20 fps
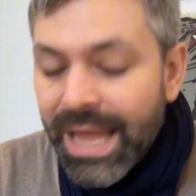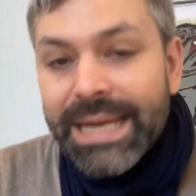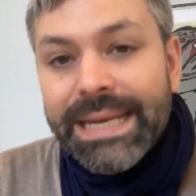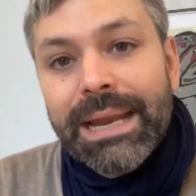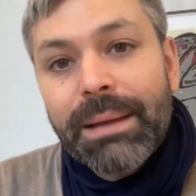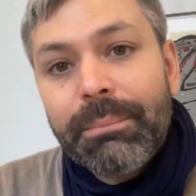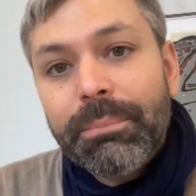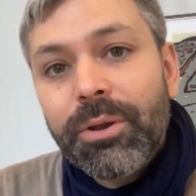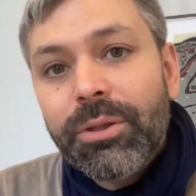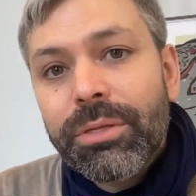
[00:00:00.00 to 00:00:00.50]

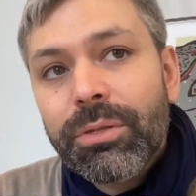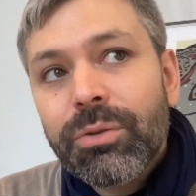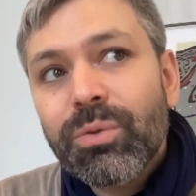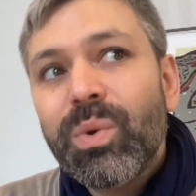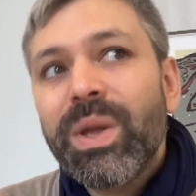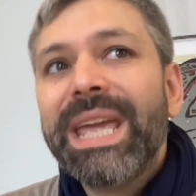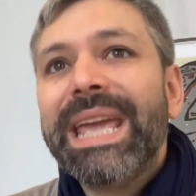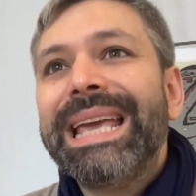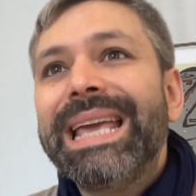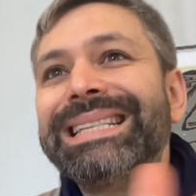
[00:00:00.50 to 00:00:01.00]
Number
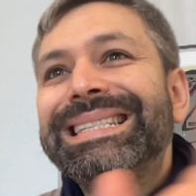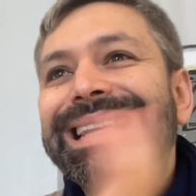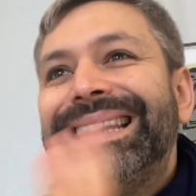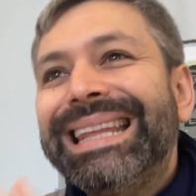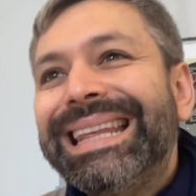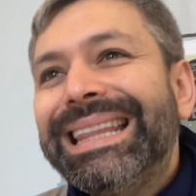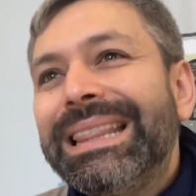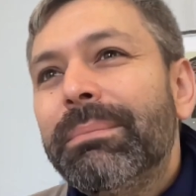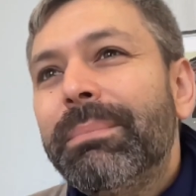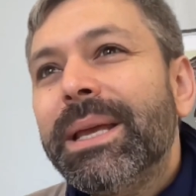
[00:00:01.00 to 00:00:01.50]
3 is a
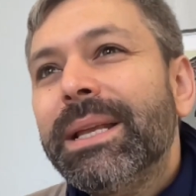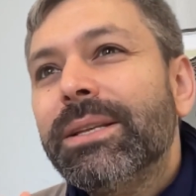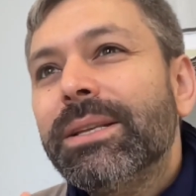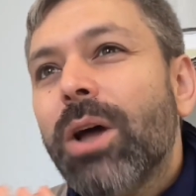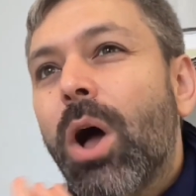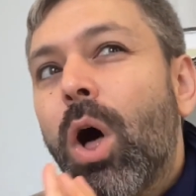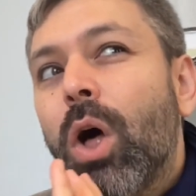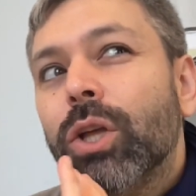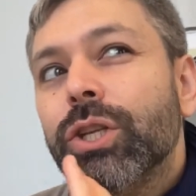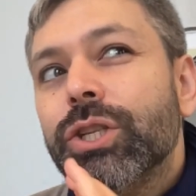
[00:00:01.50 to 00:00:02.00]
little bit
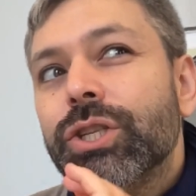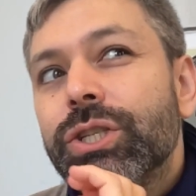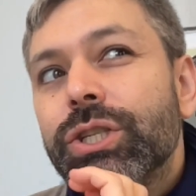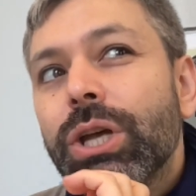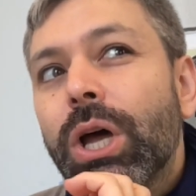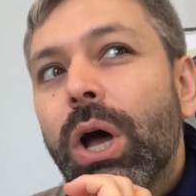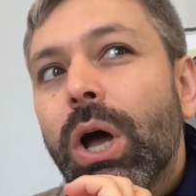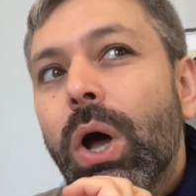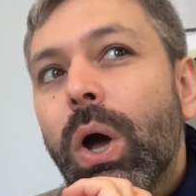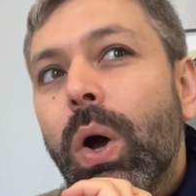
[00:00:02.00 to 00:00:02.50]

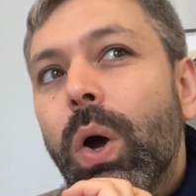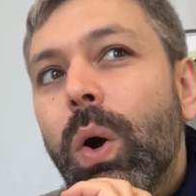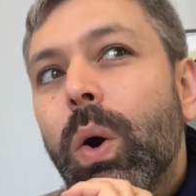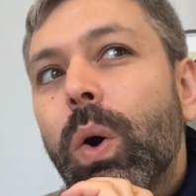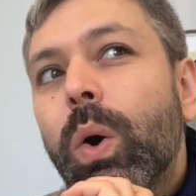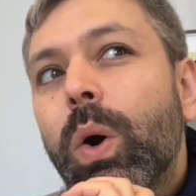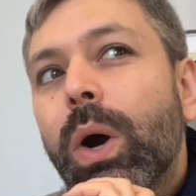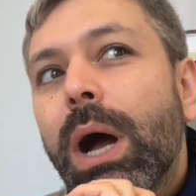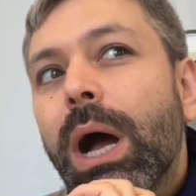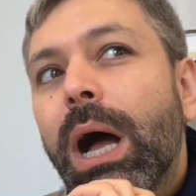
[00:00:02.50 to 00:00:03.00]

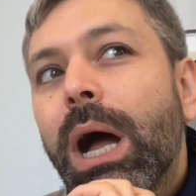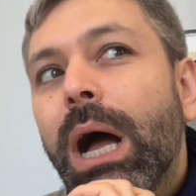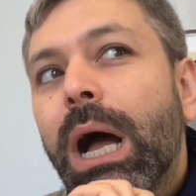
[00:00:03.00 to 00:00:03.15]
also